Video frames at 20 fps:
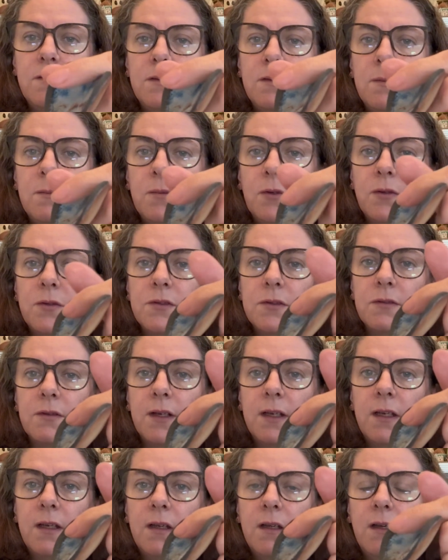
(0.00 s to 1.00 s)
doing
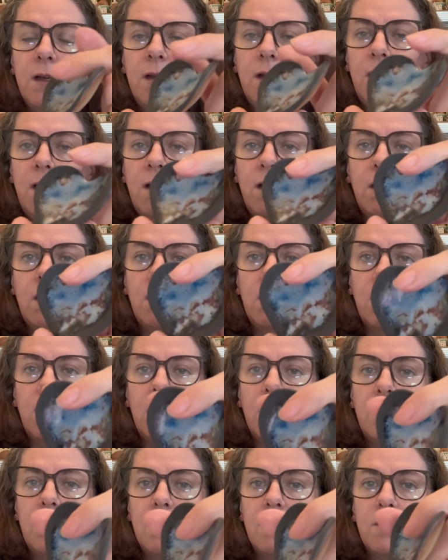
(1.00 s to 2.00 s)
pottery,
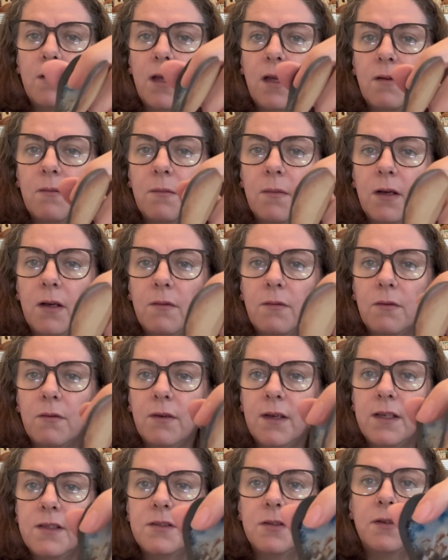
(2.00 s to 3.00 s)
I never have my other
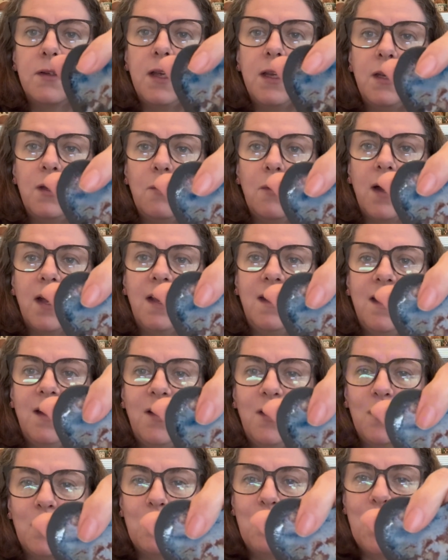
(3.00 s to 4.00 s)
rings on anyway
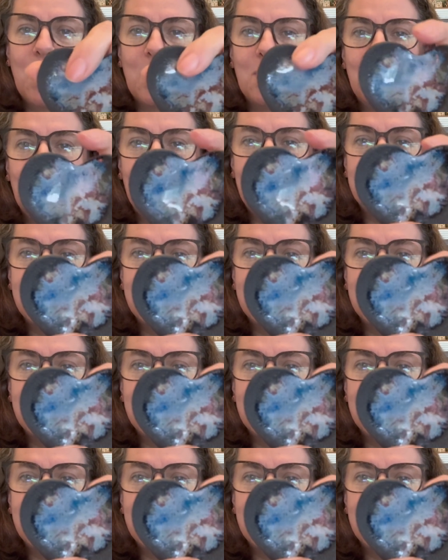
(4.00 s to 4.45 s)
at the moment.